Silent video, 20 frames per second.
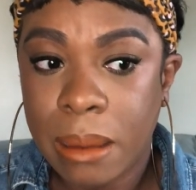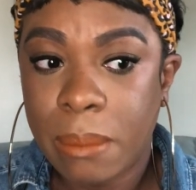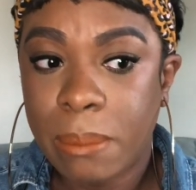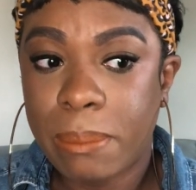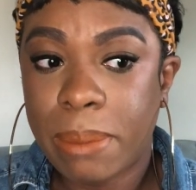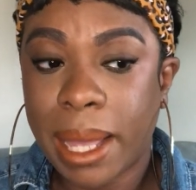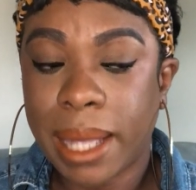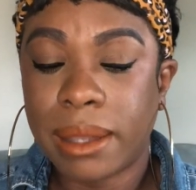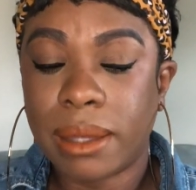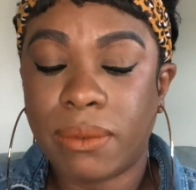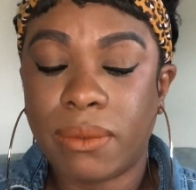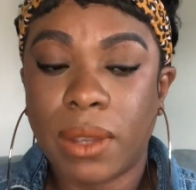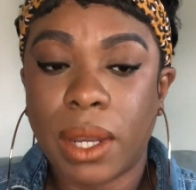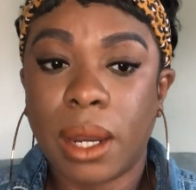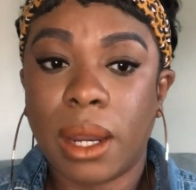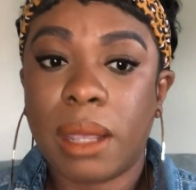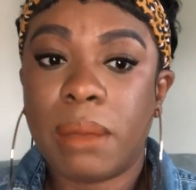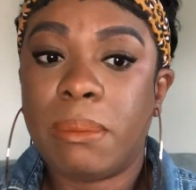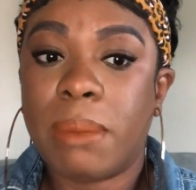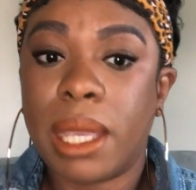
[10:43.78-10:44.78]
by the
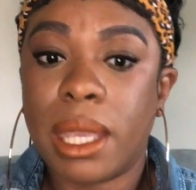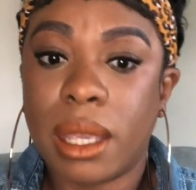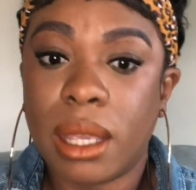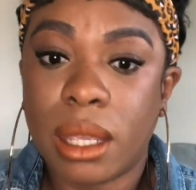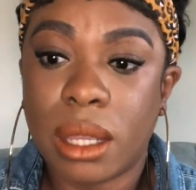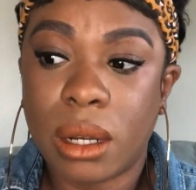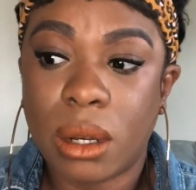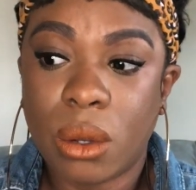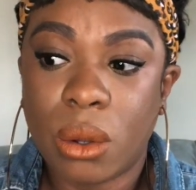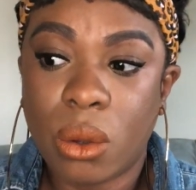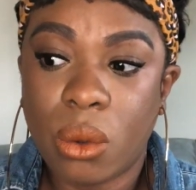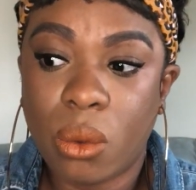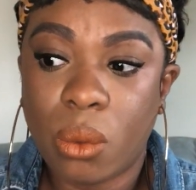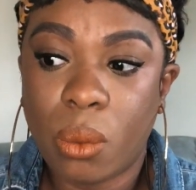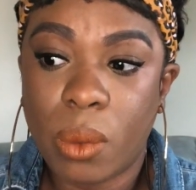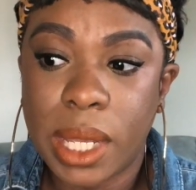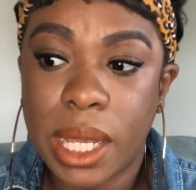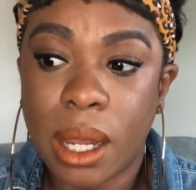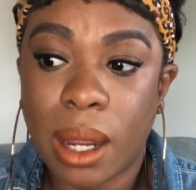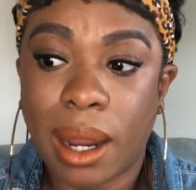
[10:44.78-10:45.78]
very men who
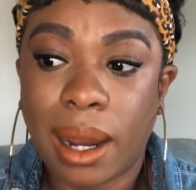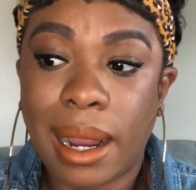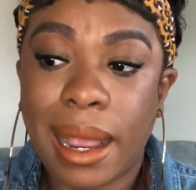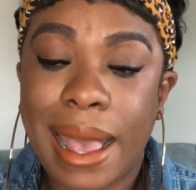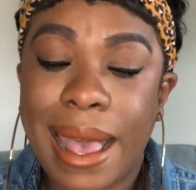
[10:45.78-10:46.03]
we are